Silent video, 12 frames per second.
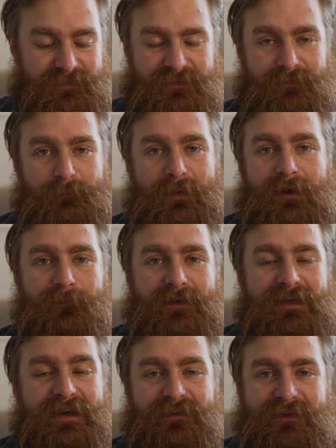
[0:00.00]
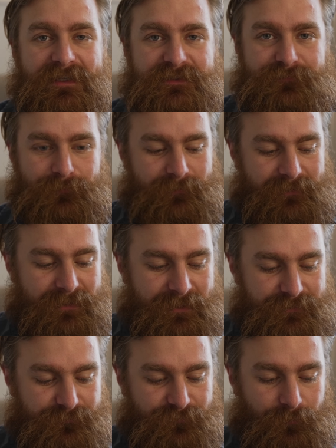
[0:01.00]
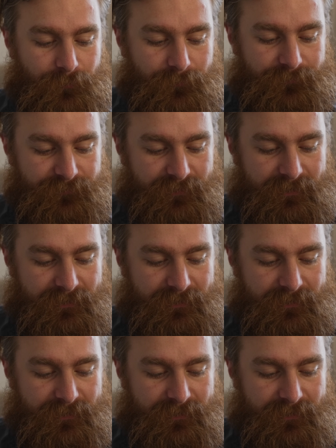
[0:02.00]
a barricade, I guess, for a larger force.